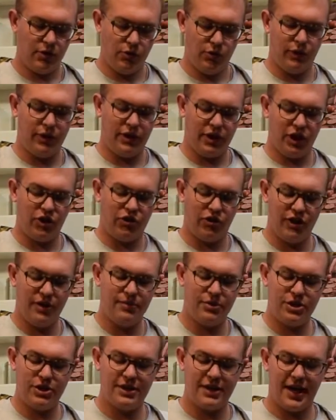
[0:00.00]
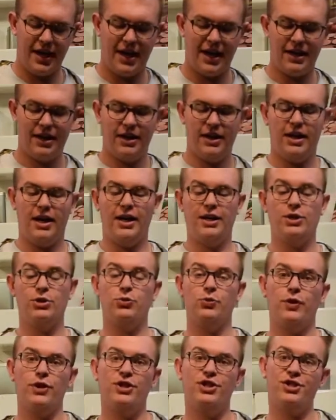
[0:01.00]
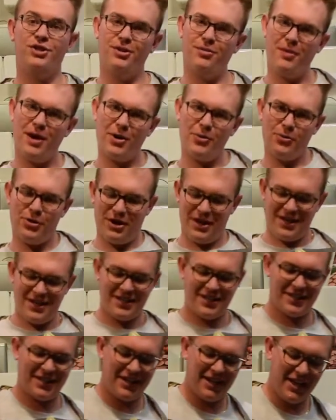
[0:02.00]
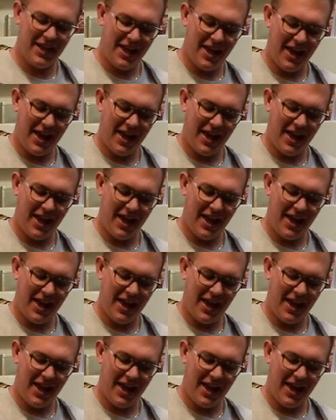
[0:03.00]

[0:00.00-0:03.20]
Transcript: With the cream cheese added, I switched to my whisk,